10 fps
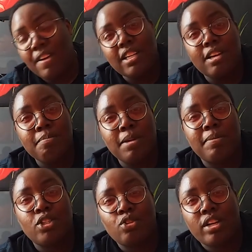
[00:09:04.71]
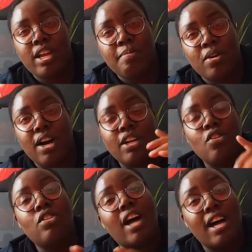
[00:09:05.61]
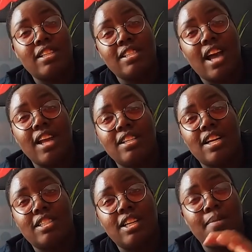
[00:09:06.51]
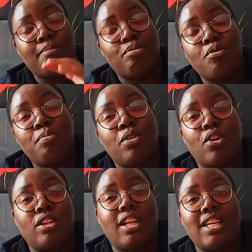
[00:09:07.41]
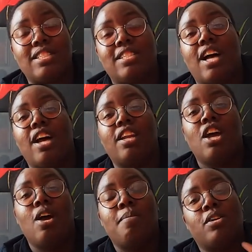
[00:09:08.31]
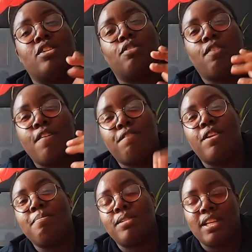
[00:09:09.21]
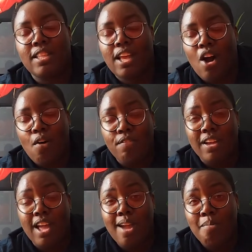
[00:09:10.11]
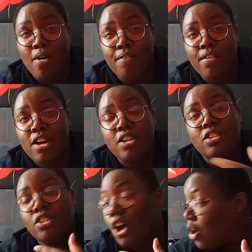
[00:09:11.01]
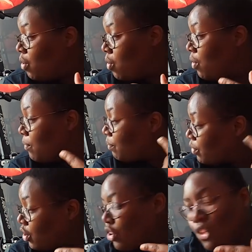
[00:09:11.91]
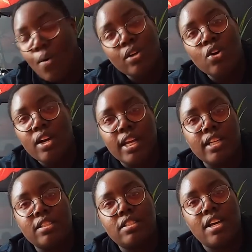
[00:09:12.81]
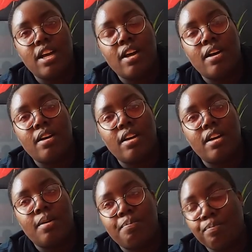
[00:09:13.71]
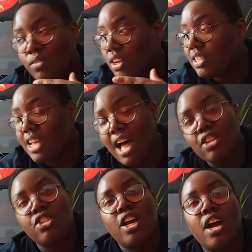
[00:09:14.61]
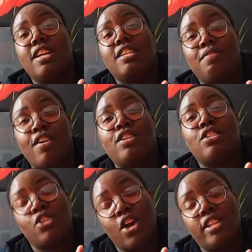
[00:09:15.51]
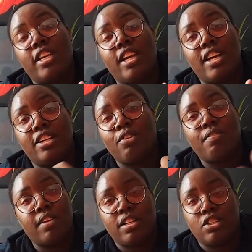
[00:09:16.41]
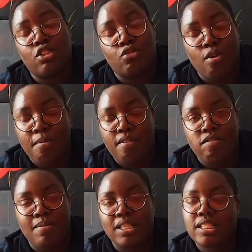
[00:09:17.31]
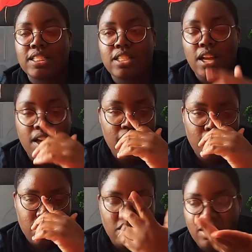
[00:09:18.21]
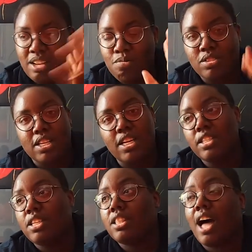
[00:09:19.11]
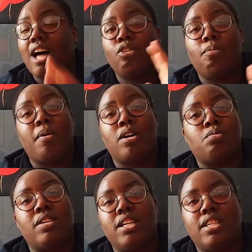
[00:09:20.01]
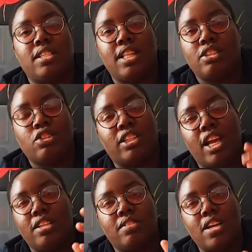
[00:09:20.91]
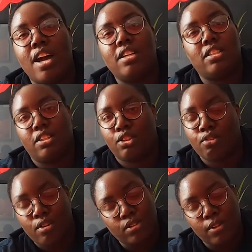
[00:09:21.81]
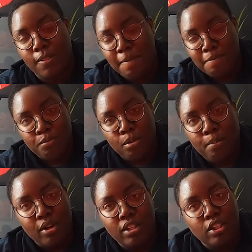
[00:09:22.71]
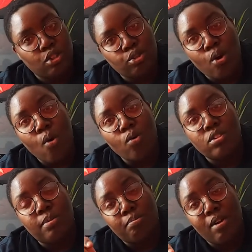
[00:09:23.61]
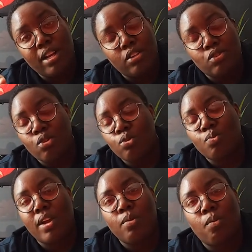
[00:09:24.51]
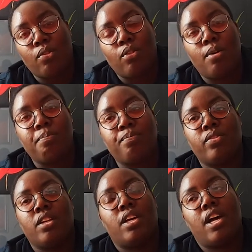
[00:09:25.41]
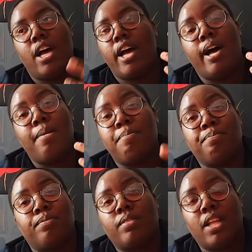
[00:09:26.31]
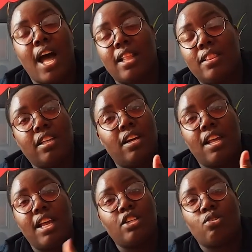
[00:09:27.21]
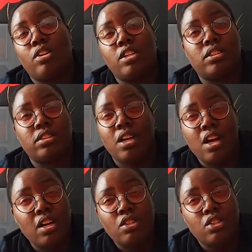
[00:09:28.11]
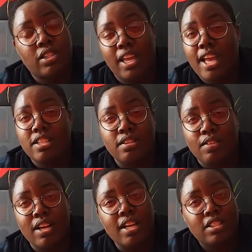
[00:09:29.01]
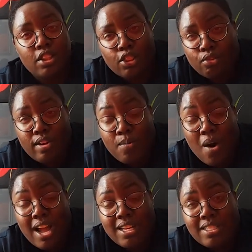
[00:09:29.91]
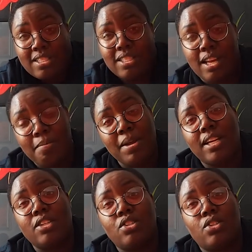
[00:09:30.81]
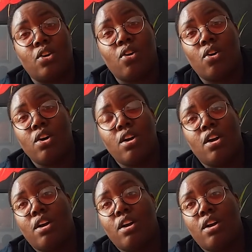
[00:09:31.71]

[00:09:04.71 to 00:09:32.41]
fender can be a bit tricky, but I know that design is actually an improvement on the last design because it was very flimsy and they often came off. So although annoying to attach, it's very sturdy and I don't think it's going to drop off for my sister. The seat was easy, the handlebars were easy. That's just a case of tightening the throttle, putting the controls, the brake controls where you want them, and the electronics, just a case of connecting 3 wires and making sure